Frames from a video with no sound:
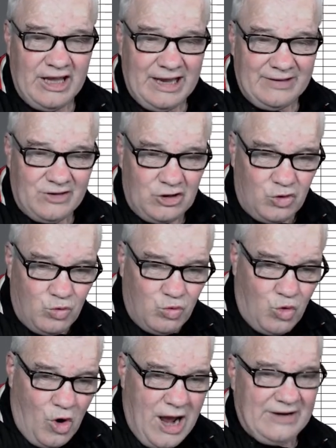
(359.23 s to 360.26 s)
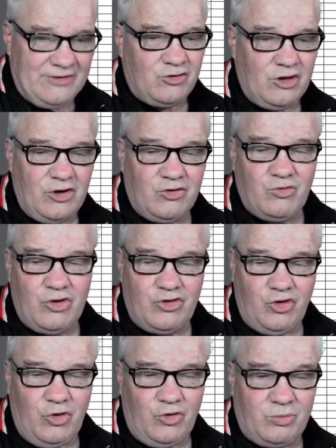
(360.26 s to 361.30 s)
and then you write those
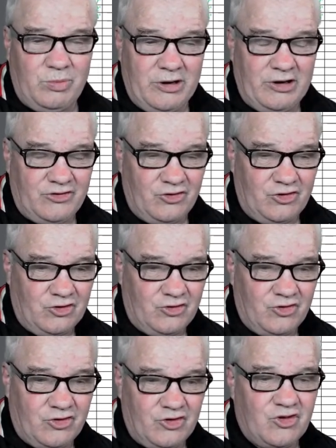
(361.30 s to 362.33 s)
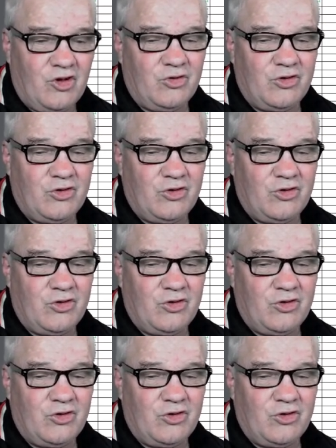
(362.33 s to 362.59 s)
reduced bearings and distances on the